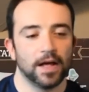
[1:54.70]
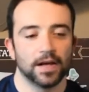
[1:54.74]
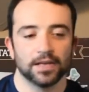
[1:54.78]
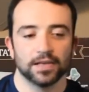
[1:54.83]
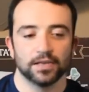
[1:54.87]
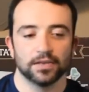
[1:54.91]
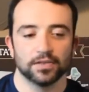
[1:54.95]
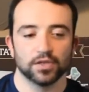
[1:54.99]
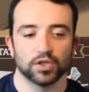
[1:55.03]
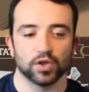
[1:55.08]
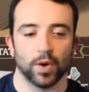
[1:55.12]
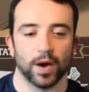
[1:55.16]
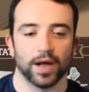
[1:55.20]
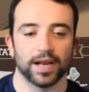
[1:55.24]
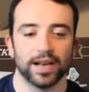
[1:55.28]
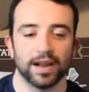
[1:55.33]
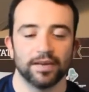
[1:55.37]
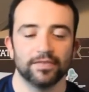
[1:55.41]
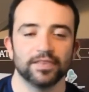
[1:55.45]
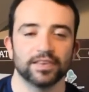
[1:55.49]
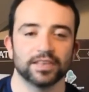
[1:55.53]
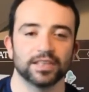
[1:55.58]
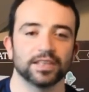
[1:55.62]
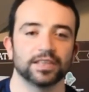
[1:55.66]
So I
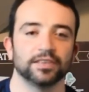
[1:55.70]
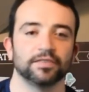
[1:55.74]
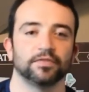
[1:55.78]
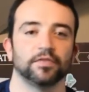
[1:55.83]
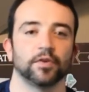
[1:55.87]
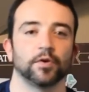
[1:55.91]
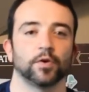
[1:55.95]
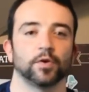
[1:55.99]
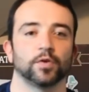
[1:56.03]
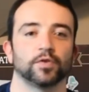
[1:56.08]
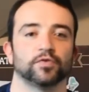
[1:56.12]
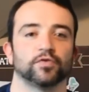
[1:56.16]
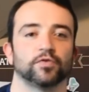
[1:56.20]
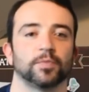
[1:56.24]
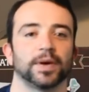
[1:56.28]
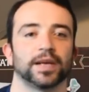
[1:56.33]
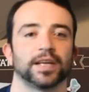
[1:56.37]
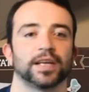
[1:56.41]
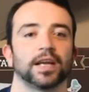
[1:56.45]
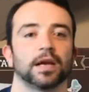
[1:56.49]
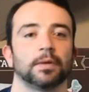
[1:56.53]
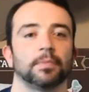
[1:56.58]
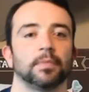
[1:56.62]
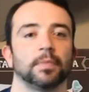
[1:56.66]
never delete photos from my
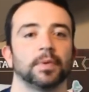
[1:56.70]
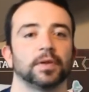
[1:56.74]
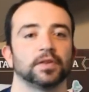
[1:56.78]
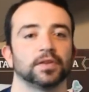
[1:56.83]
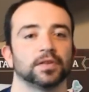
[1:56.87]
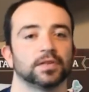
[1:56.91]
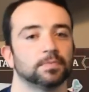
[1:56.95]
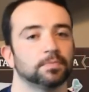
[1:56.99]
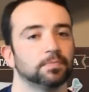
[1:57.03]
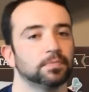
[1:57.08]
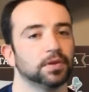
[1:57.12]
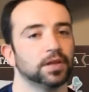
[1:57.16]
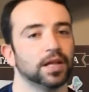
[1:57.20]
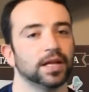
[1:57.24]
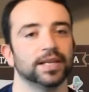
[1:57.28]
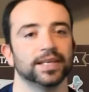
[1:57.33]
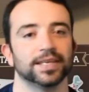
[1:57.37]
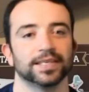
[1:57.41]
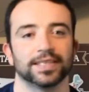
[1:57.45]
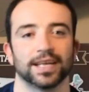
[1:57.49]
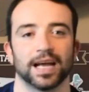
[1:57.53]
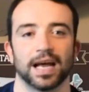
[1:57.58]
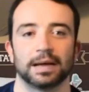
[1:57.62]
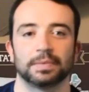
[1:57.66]
camera, but there's plenty of
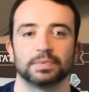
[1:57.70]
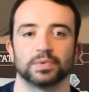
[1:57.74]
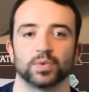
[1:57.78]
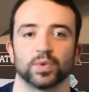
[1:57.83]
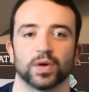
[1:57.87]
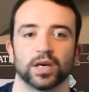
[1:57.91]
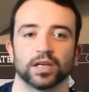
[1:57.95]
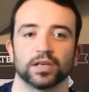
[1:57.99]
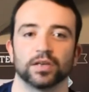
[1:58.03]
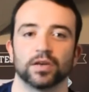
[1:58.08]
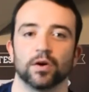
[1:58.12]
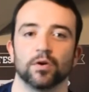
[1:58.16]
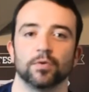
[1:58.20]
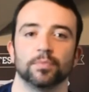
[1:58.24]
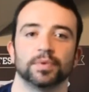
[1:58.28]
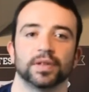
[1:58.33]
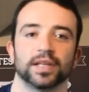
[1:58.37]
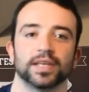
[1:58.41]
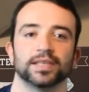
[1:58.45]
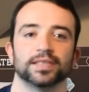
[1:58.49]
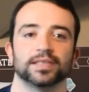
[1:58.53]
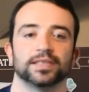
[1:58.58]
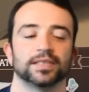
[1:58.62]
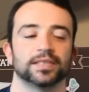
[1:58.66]
times where I go
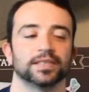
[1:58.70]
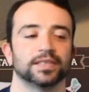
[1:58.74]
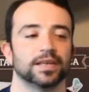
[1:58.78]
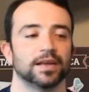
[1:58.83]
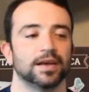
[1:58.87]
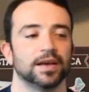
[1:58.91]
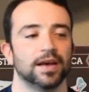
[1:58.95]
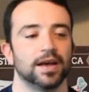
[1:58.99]
places